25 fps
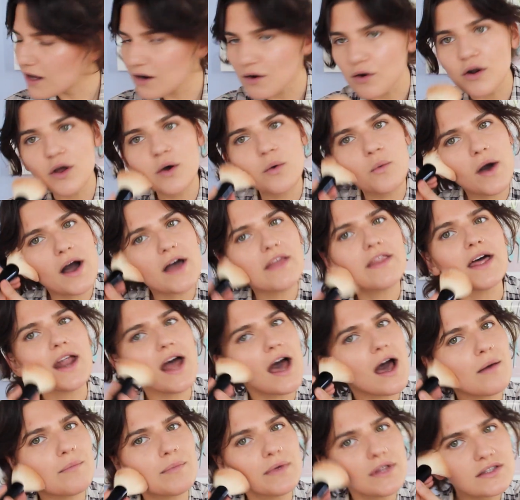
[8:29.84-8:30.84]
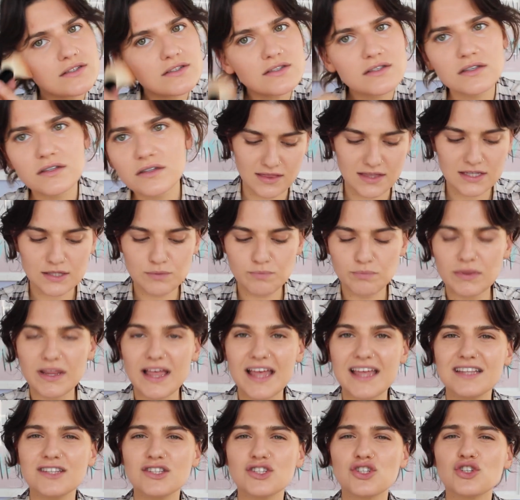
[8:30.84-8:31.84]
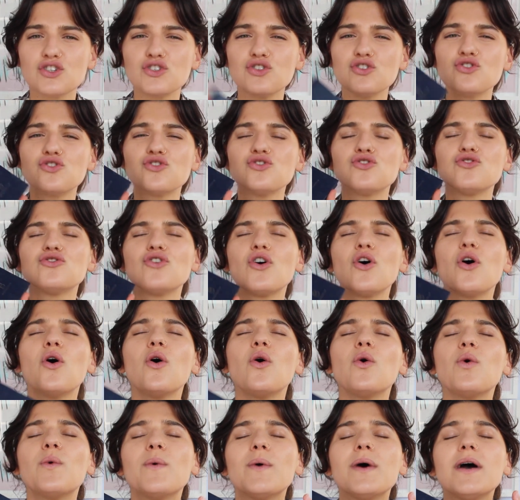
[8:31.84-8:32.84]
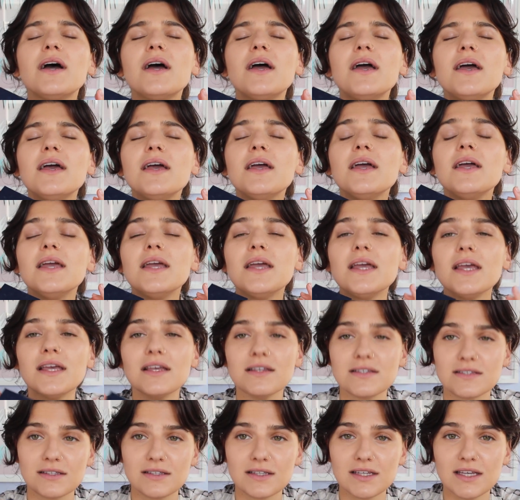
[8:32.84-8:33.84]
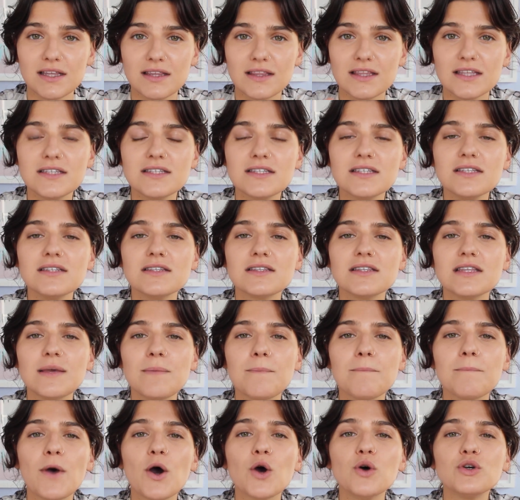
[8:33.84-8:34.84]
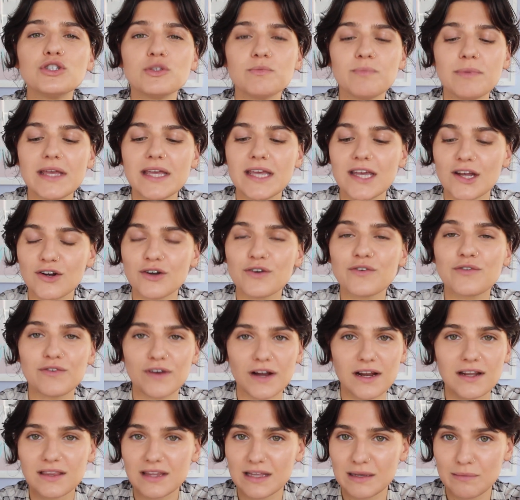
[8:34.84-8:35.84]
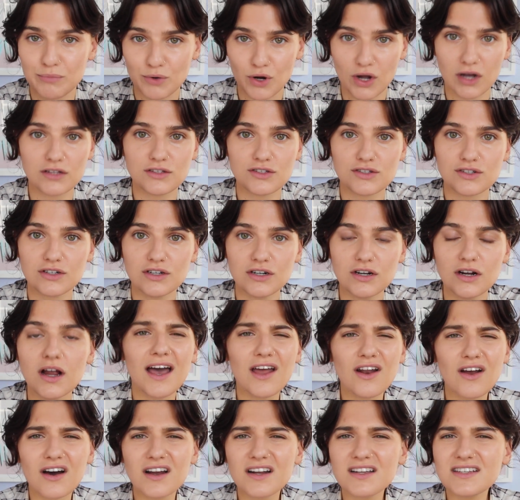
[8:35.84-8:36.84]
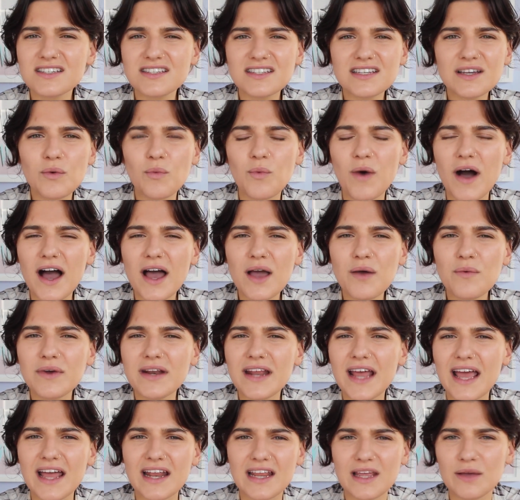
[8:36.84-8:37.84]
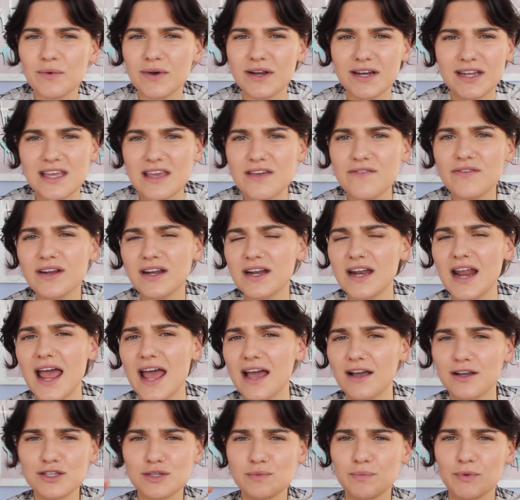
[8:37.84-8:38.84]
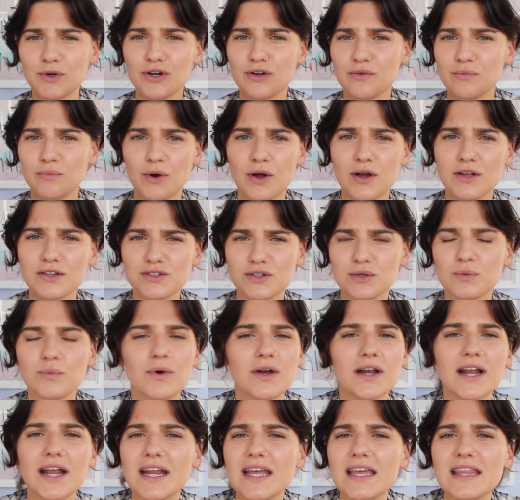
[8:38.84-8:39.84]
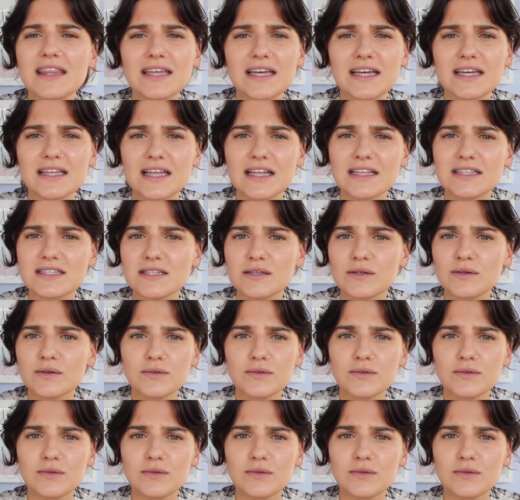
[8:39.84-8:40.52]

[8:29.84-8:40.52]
I don't know why that happens. This blends so easily. This is the most beginner-friendly bronzer. And honestly, why would anyone, even an expert of bronzer, want anything that's